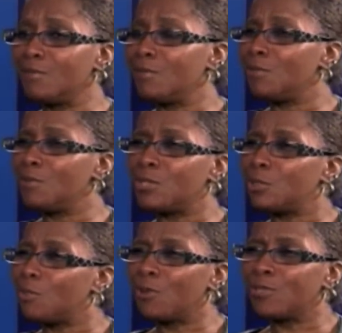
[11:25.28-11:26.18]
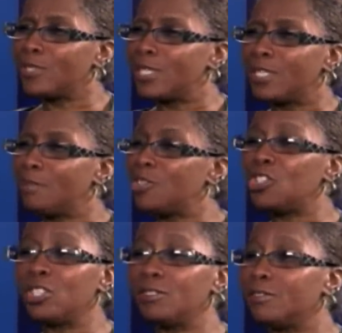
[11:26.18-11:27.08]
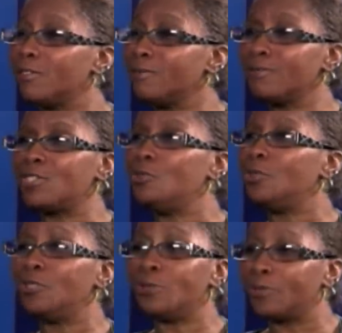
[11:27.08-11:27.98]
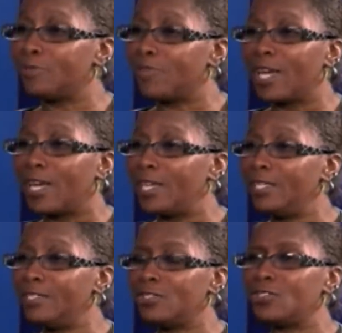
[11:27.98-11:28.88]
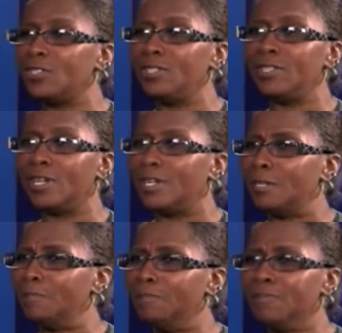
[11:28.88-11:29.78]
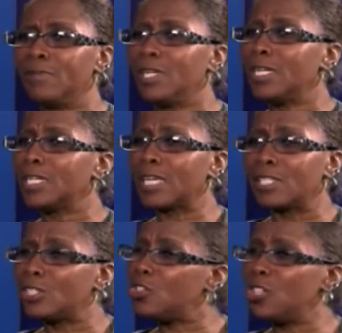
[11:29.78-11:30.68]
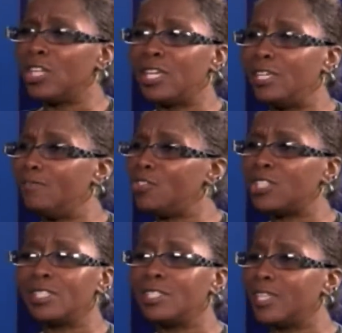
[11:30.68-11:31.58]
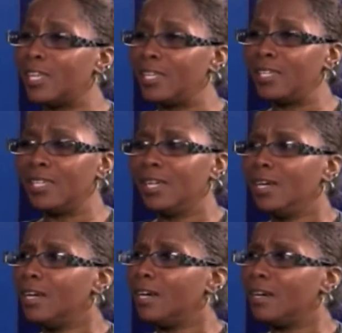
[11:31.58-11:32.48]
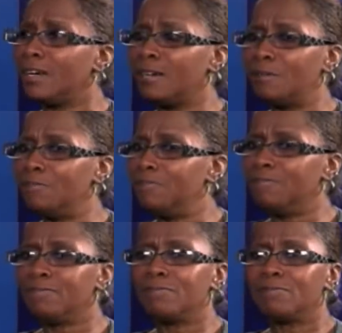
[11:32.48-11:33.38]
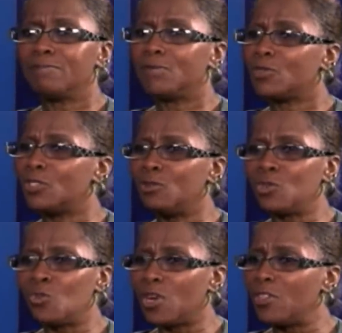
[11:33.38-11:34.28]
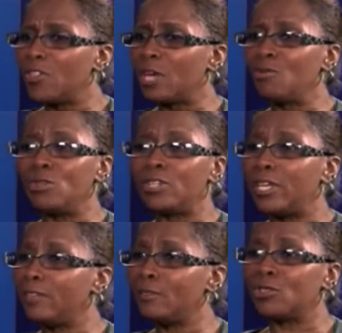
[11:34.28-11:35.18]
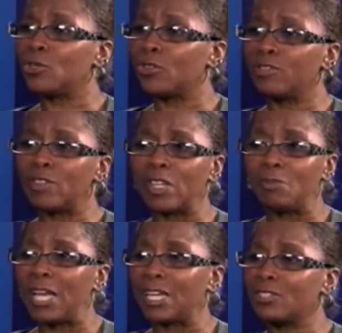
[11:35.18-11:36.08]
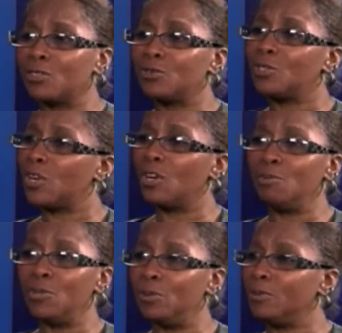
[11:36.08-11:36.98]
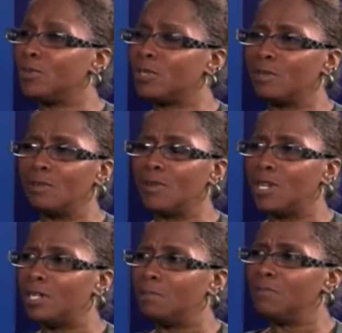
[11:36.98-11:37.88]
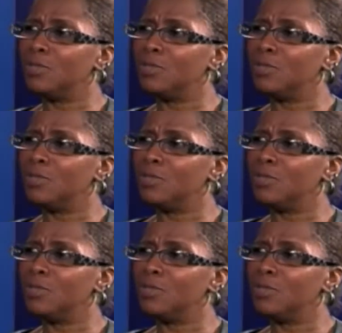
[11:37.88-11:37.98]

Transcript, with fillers: was a person that um, she didn't she wouldn't hurt a fly. She um, like I said, she gave. She didn't take. Um, she was one that would take the shirt off of her back to to help you. So um,